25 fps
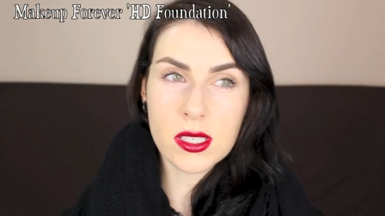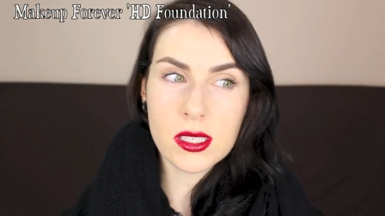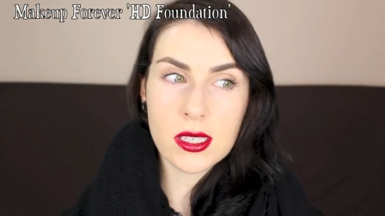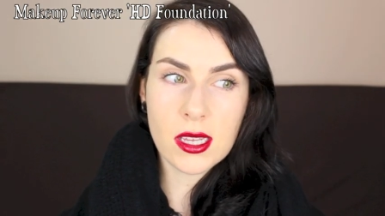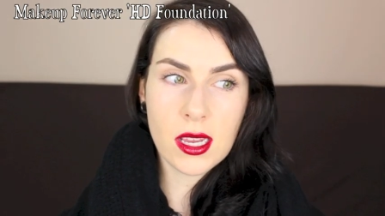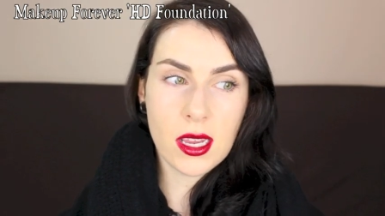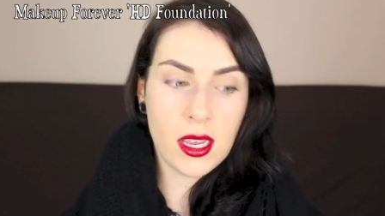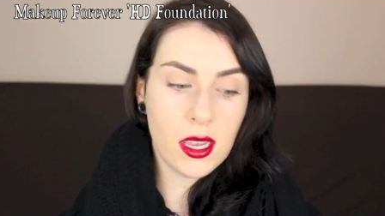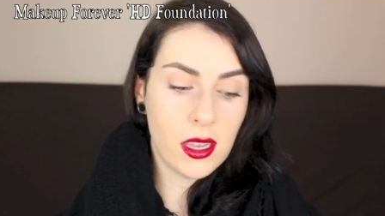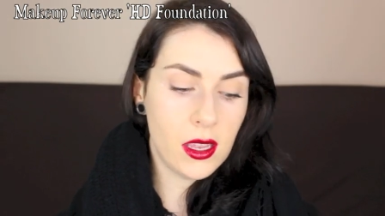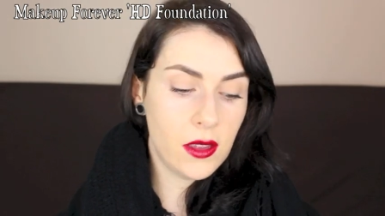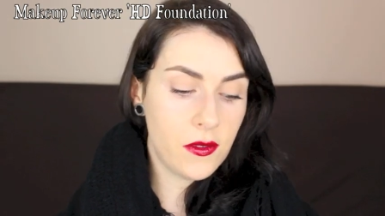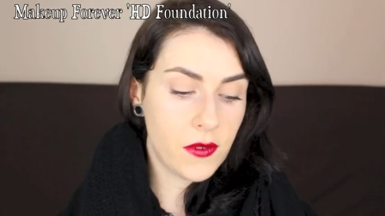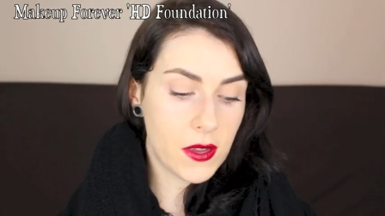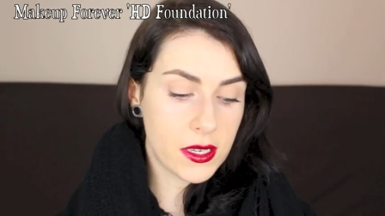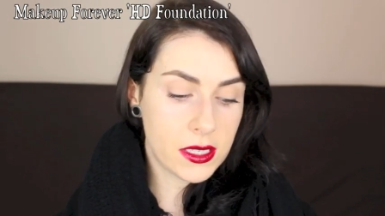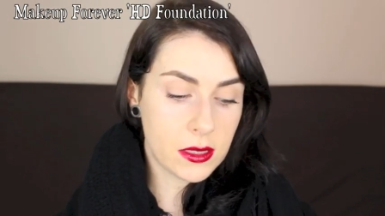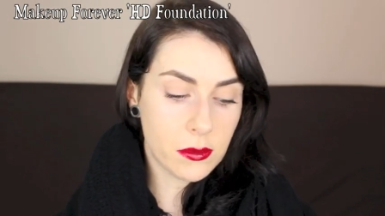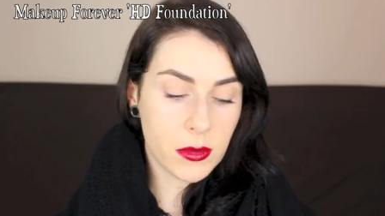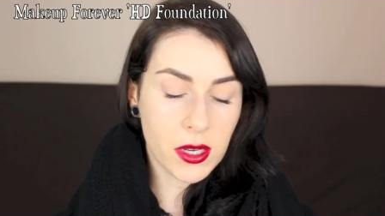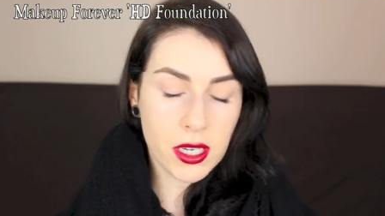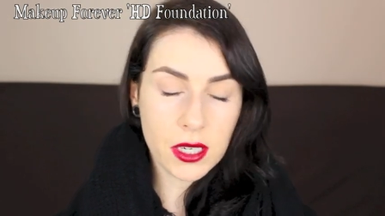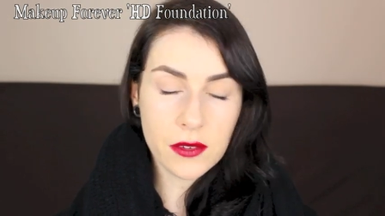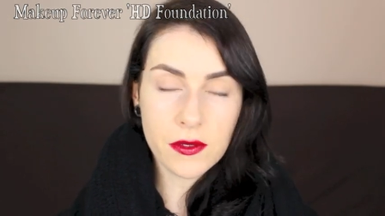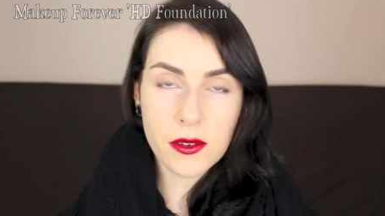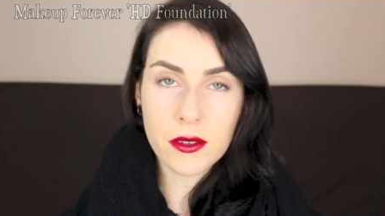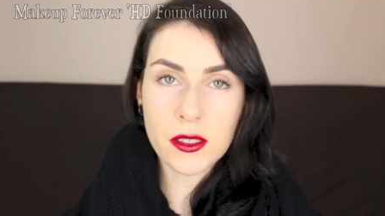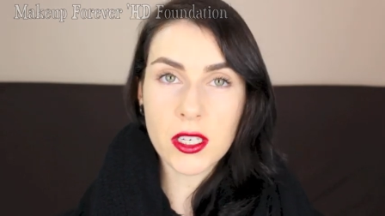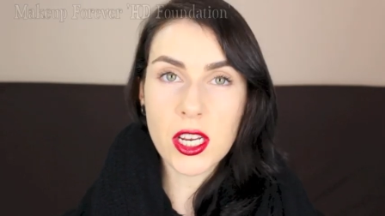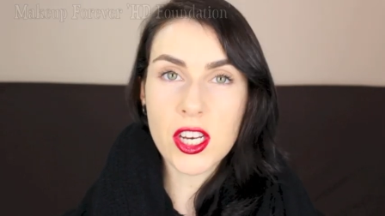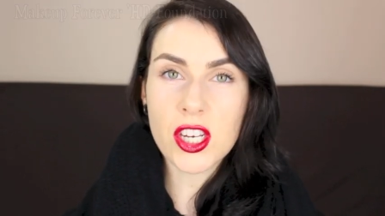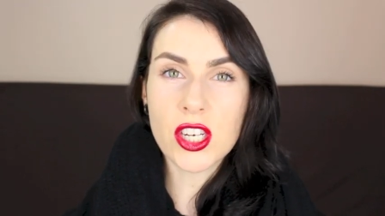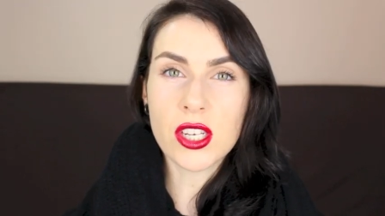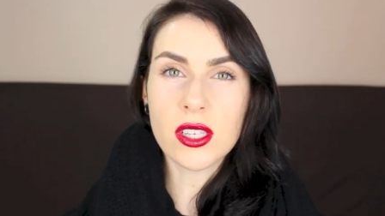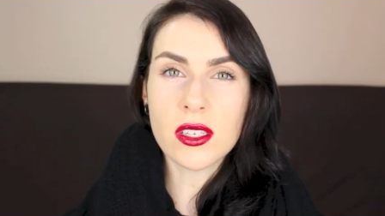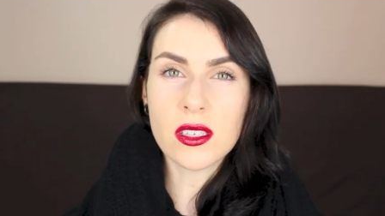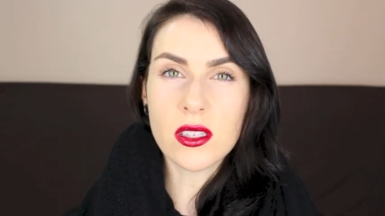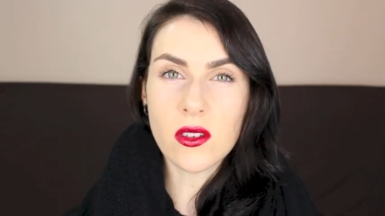say, face and body
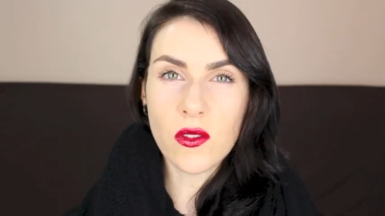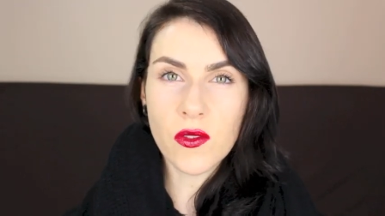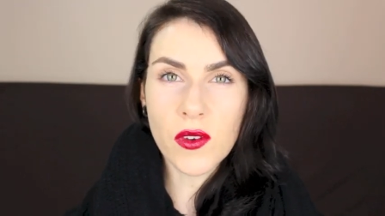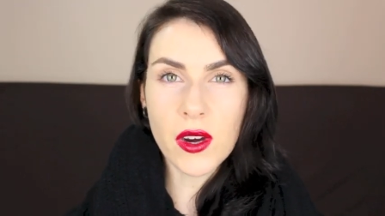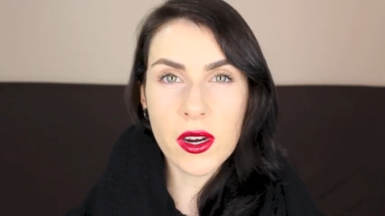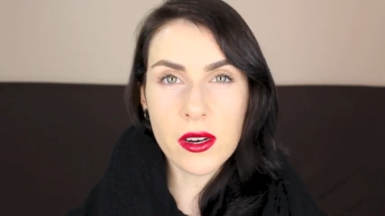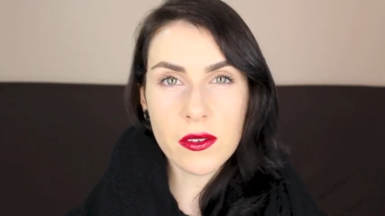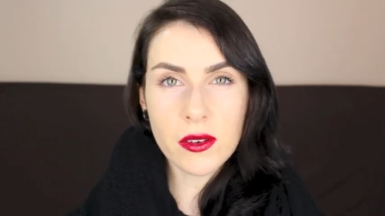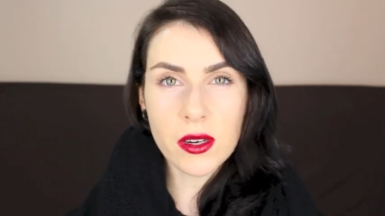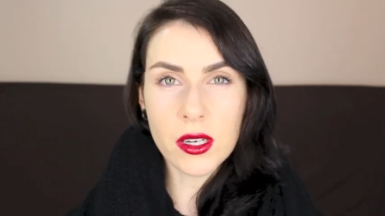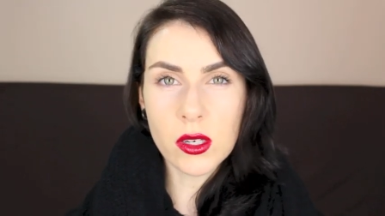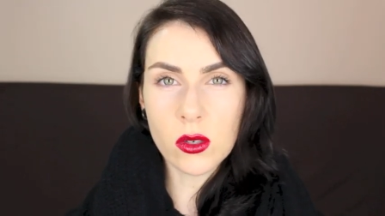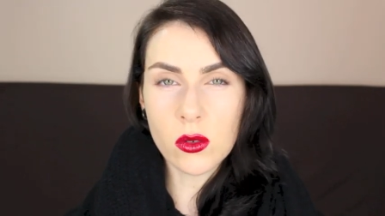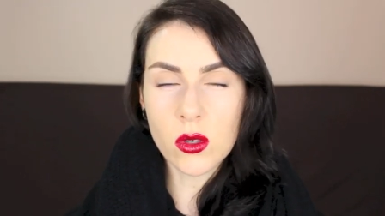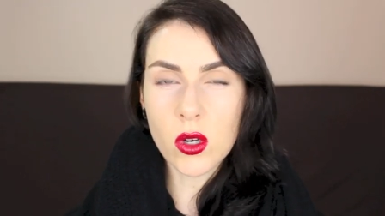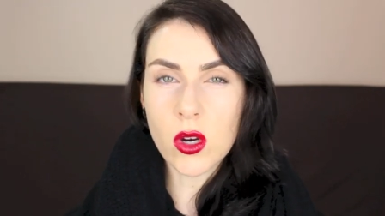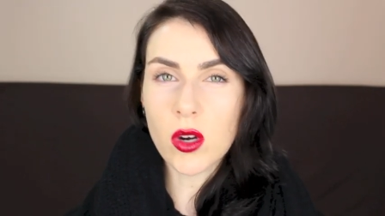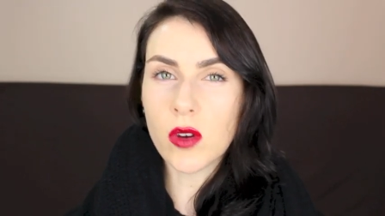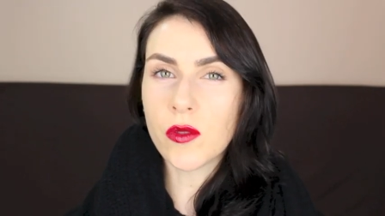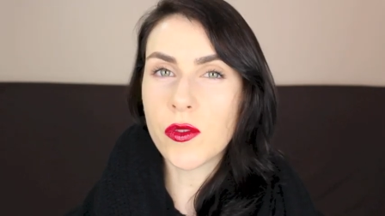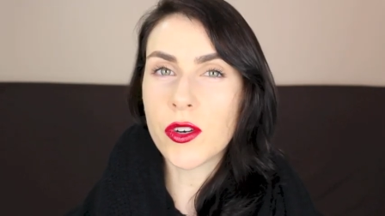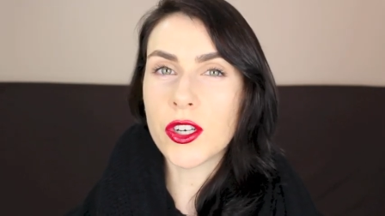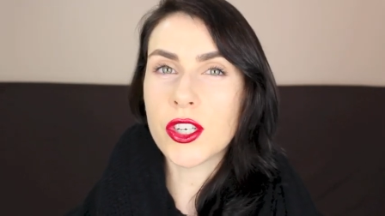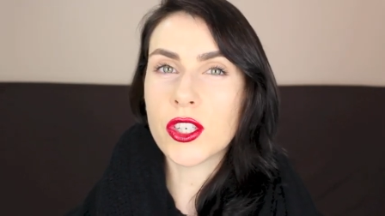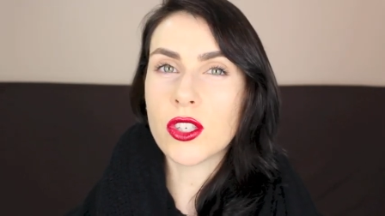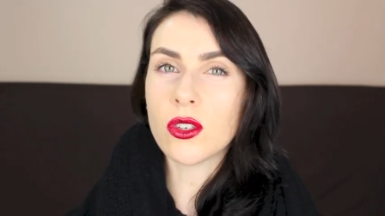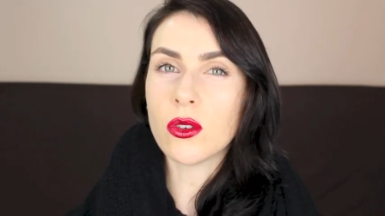foundations, they're very, very low coverage,